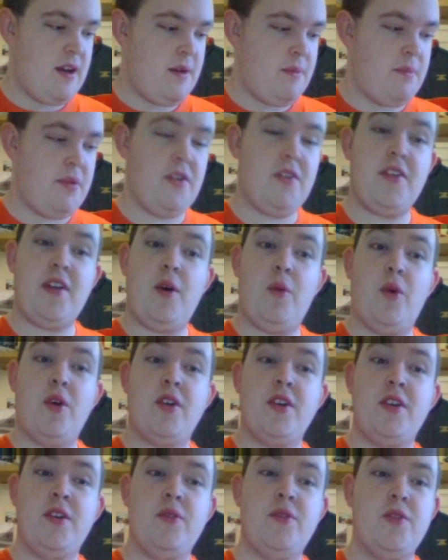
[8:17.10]
Plus, I
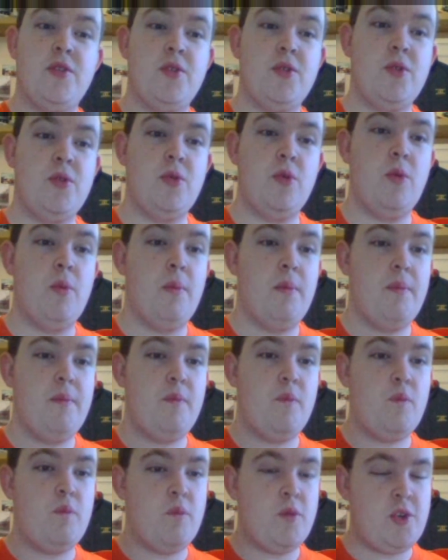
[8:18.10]
want you to
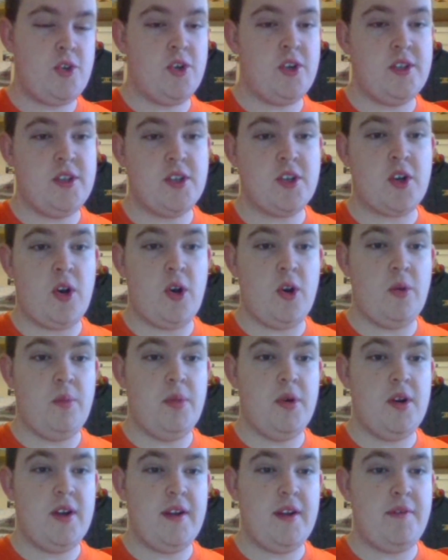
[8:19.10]
join the club
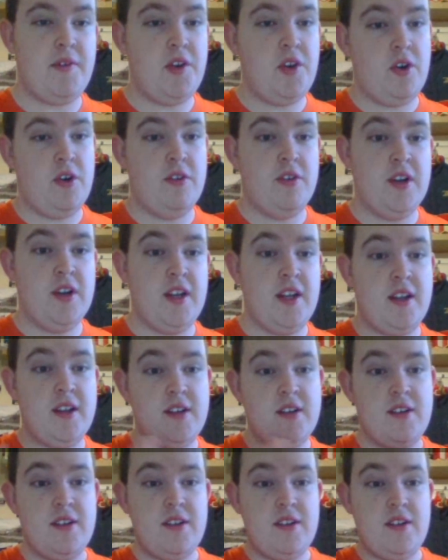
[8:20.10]
if you're not already,
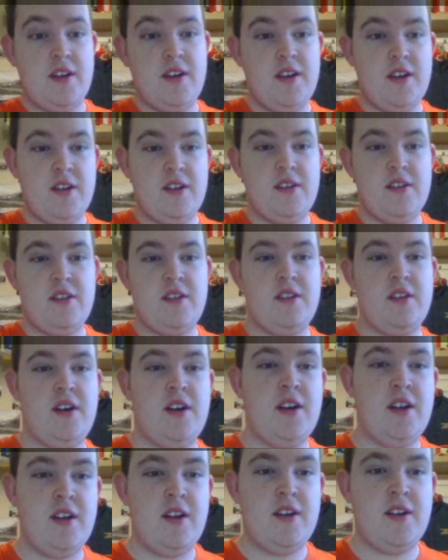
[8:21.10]

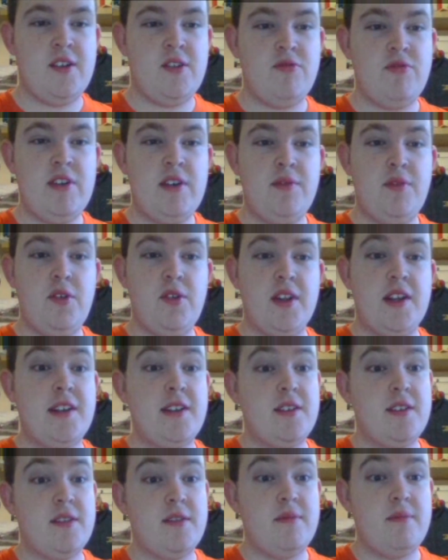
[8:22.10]
to read through
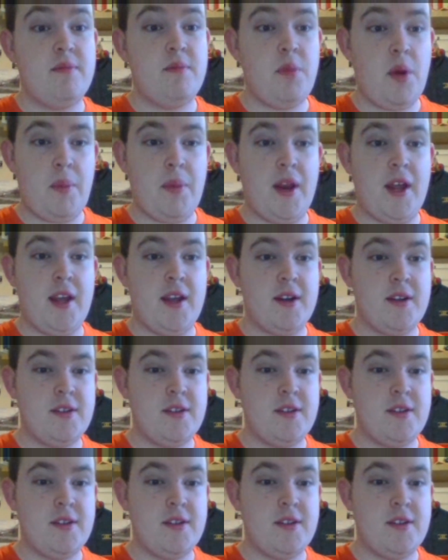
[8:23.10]
this properly.